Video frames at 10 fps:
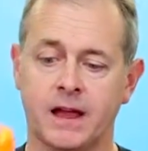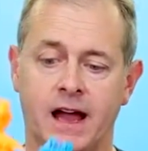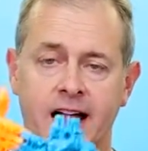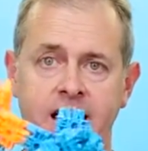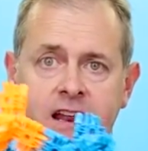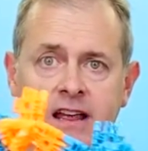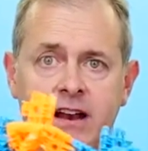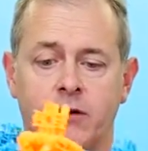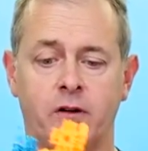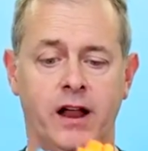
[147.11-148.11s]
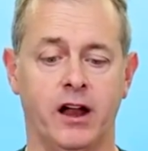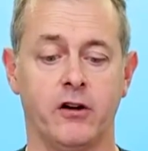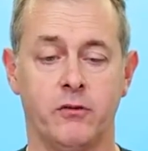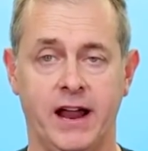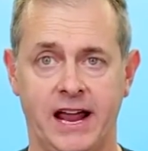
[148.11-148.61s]
I can get an
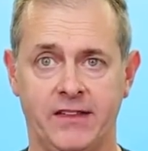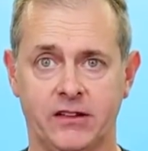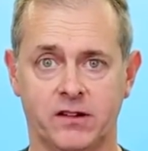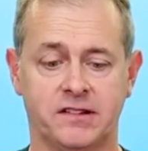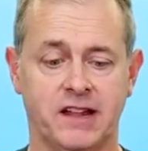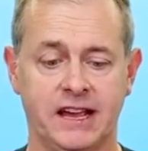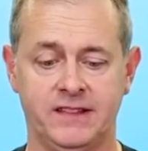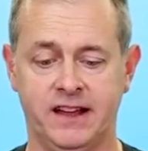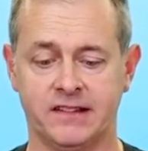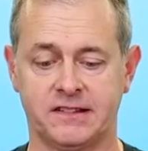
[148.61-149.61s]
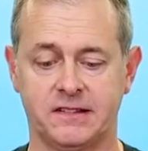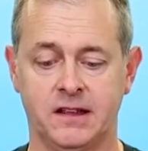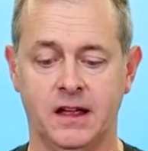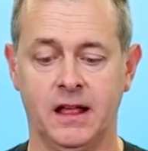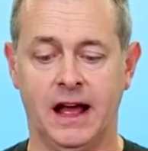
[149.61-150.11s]
array that looks like this.
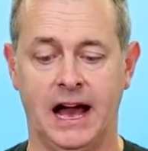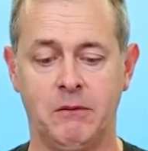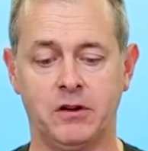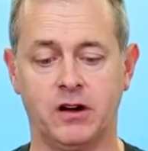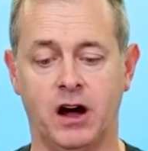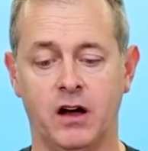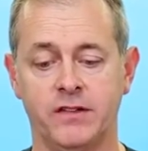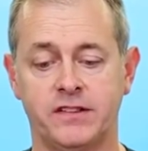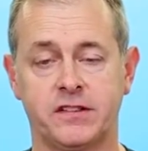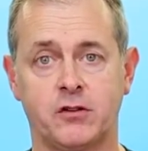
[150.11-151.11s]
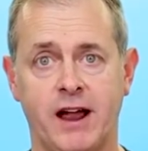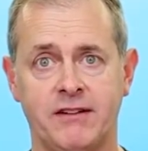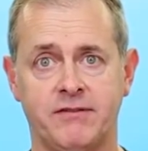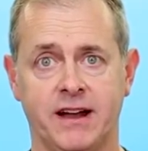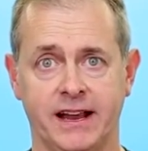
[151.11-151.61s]
I would call this
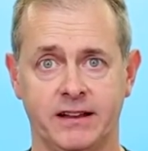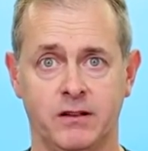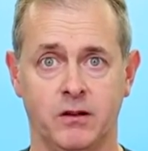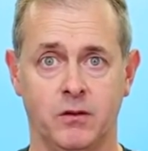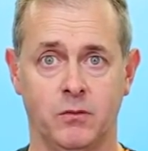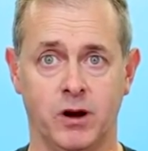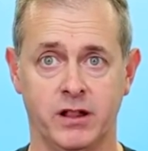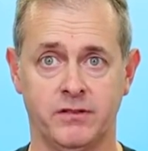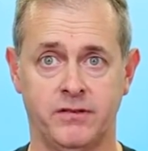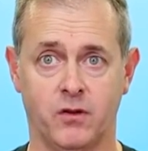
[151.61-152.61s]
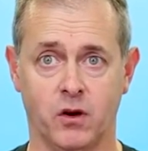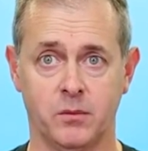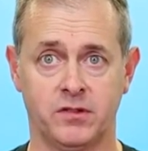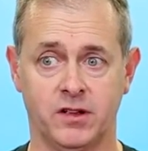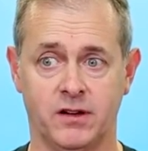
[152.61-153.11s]
graphite, one of the
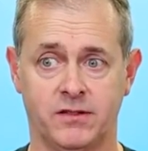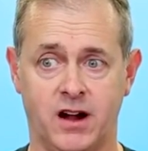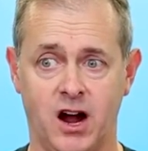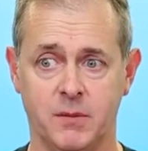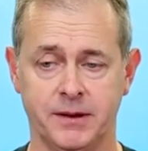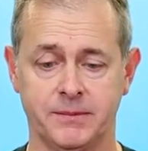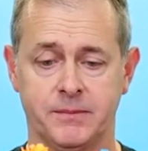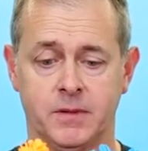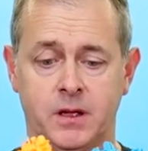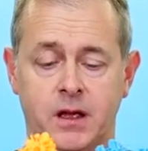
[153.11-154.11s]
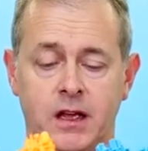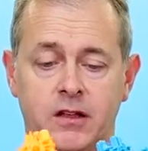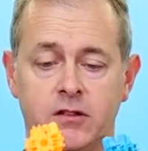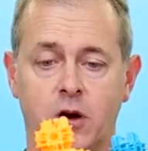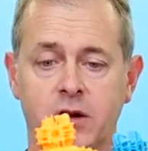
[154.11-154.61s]
forms of carbon.
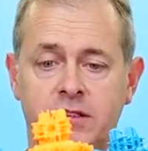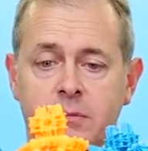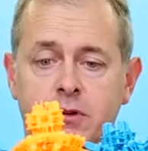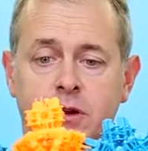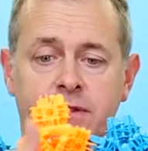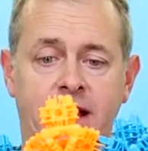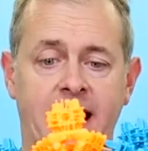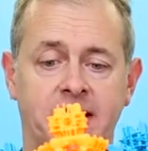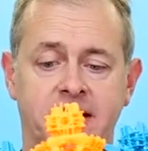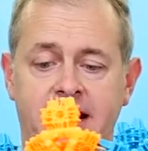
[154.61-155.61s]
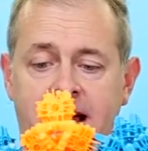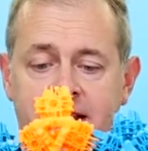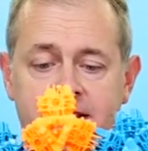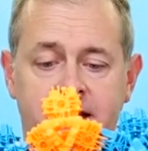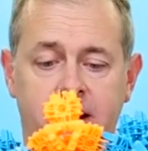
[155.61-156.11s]
Notice the beautiful
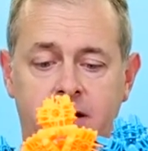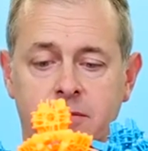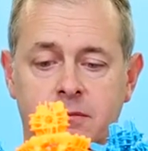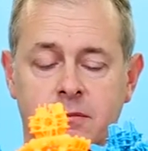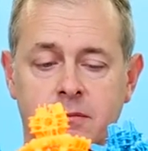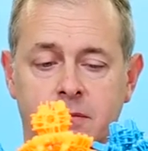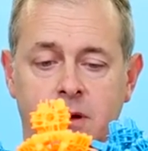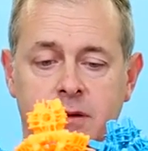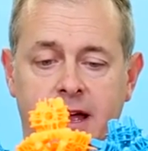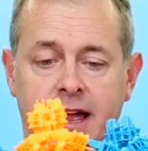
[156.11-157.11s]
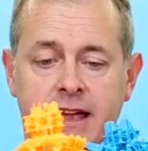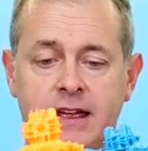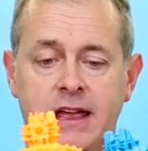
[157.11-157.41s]
hexagons here, okay?